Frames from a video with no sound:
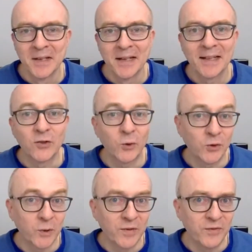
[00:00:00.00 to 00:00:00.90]
There's
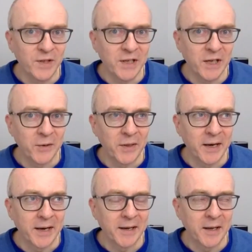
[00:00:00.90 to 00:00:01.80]
also a video
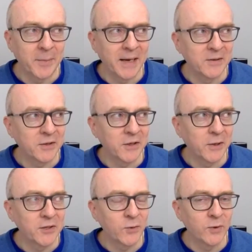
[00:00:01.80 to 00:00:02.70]
there about
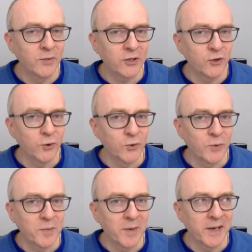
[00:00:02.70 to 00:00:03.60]
going to a restaurant
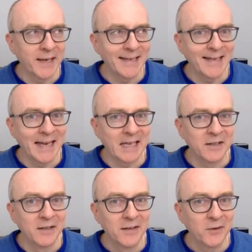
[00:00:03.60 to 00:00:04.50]
with my dad
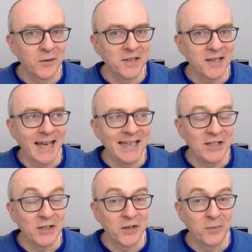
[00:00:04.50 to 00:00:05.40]
on his
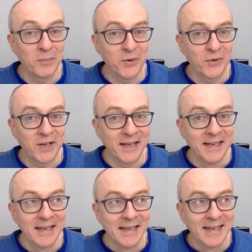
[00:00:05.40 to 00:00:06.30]
80th birthday.
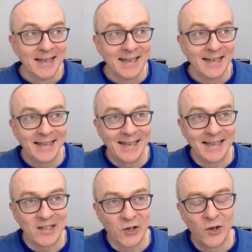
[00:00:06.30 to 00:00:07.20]

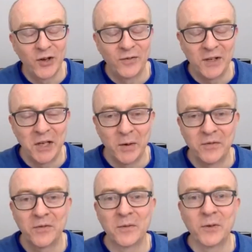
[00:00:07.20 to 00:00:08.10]
It's not a video
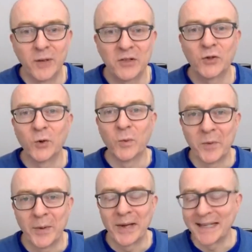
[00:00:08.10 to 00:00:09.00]
of the restaurant
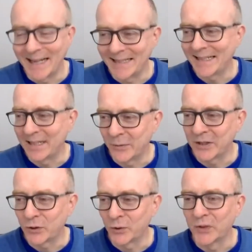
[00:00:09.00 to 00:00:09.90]
with my dad in the
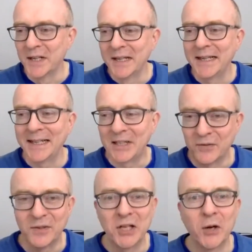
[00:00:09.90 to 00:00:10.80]
restaurant. It's a
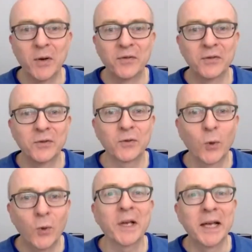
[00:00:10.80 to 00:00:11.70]
video of
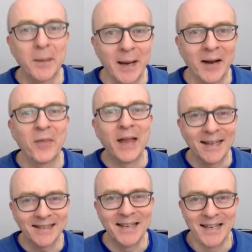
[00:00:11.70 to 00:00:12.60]
talking about
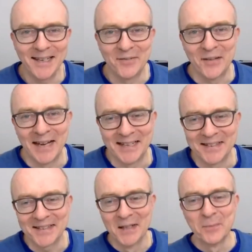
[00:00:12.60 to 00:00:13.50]
that
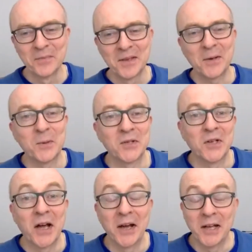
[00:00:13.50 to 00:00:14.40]
event. It was
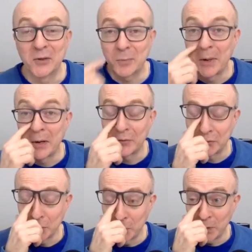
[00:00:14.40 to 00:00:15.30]
an IELTS part
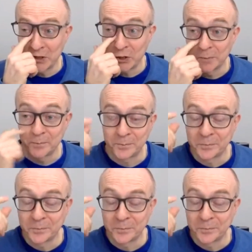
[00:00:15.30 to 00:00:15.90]
2 question.